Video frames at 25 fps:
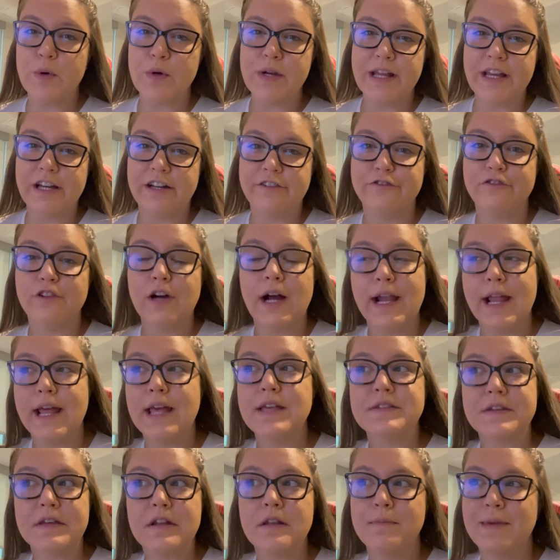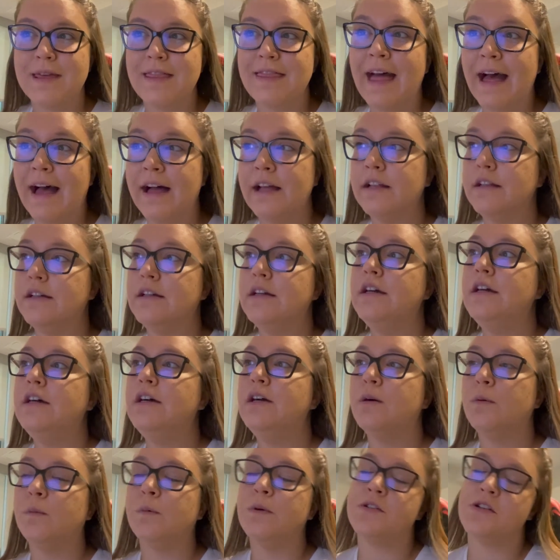on Friday is going to be that,
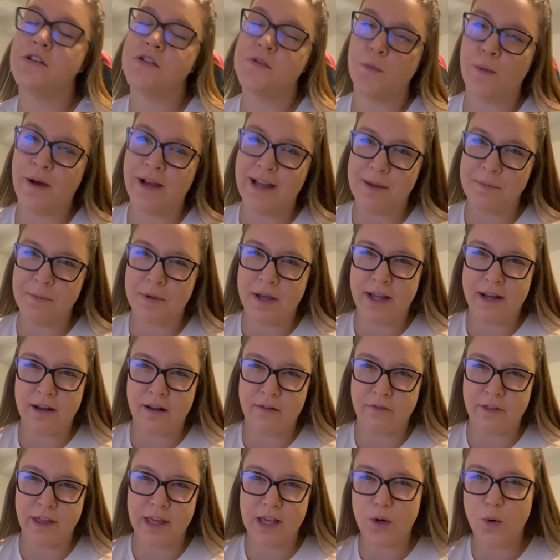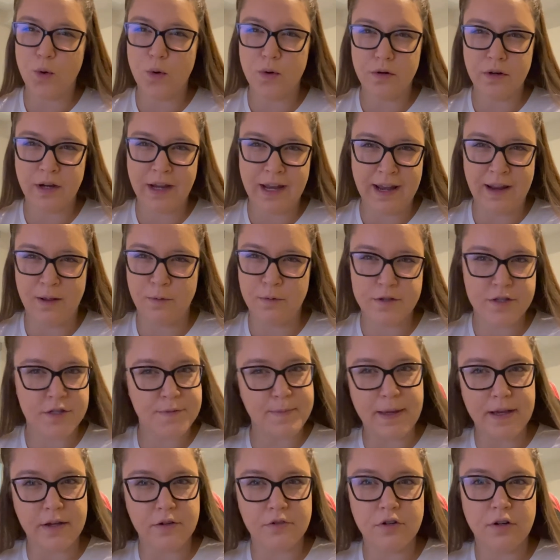which is why I'm kind of like getting with
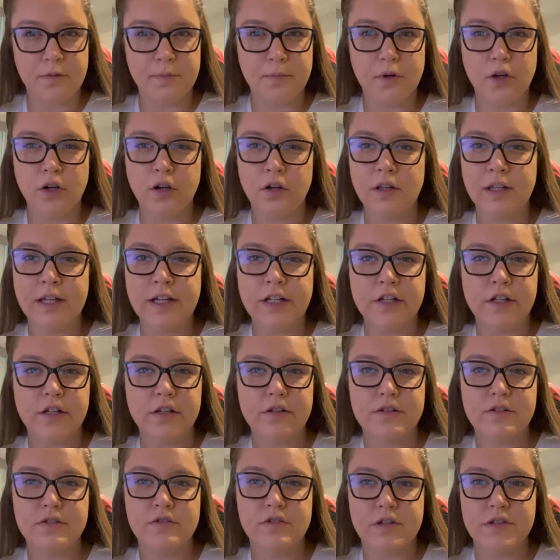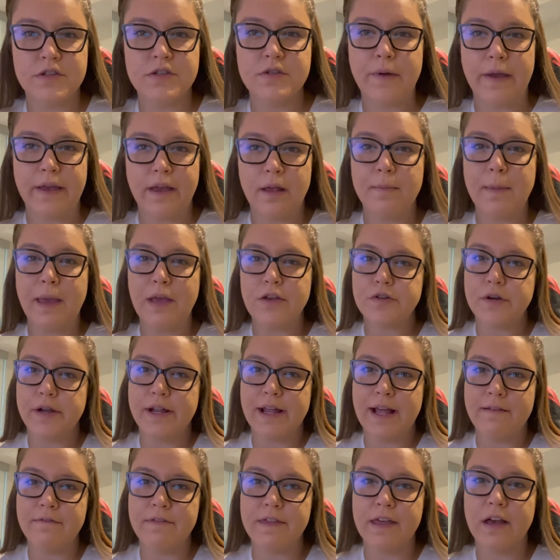Spectrum earlier, just so I can make sure I
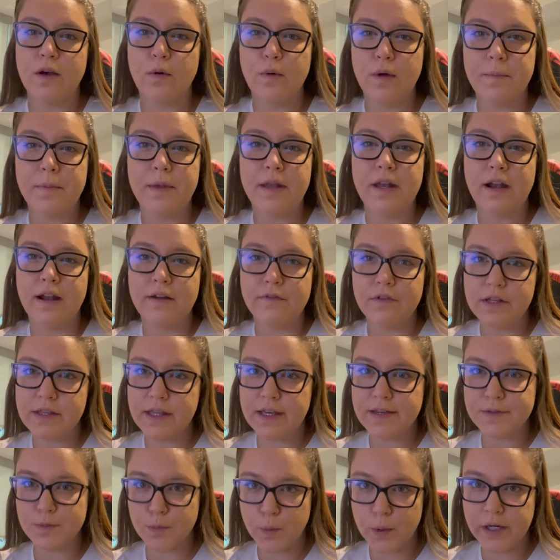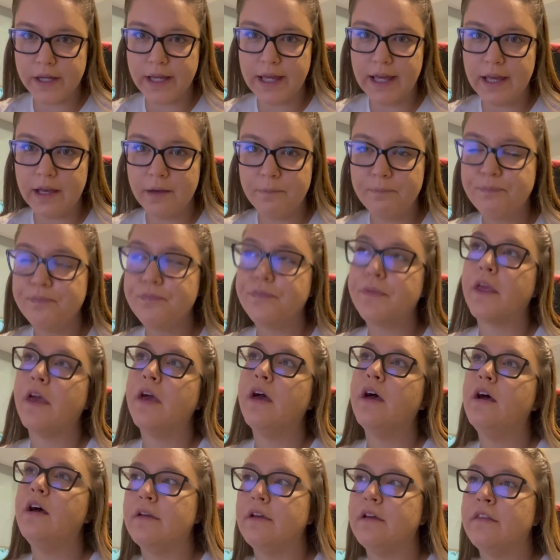have the equipment and everything's working.
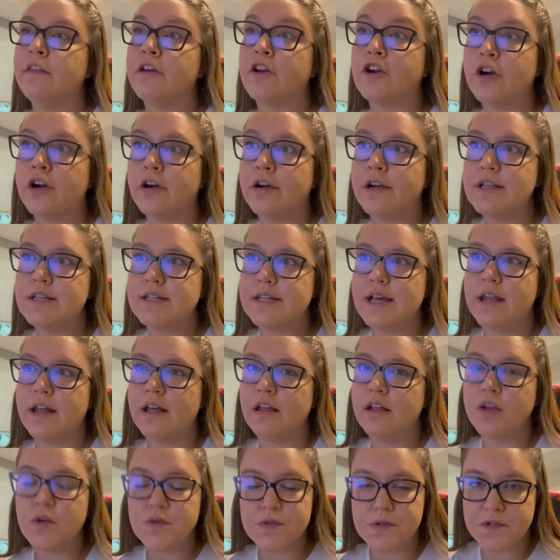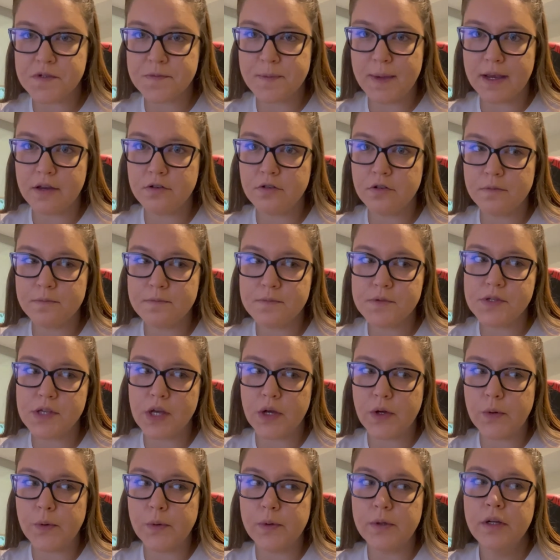The current tenant uses Spectrum,
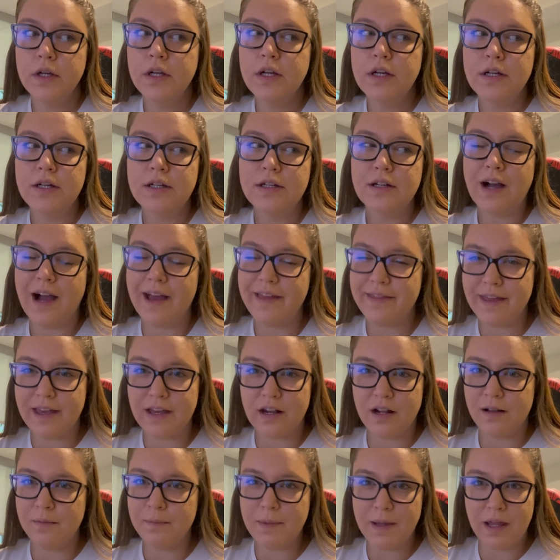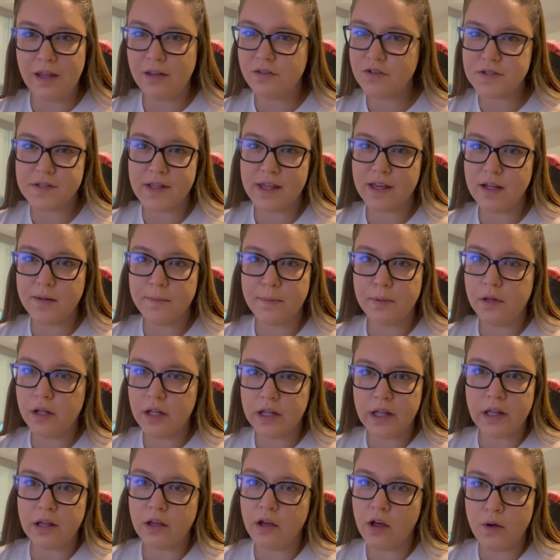so I think it'll be just like a
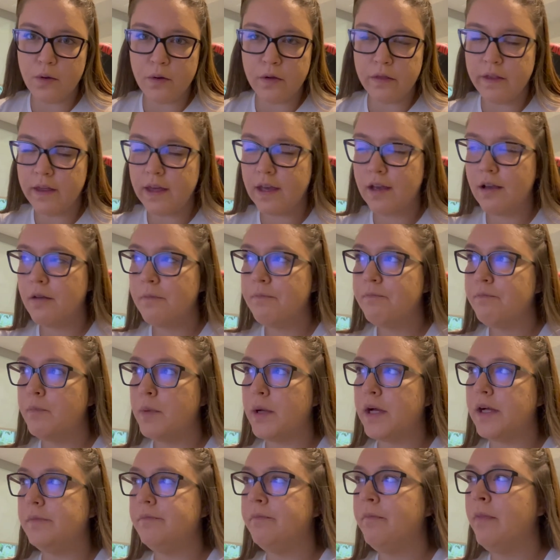plug and go thing, but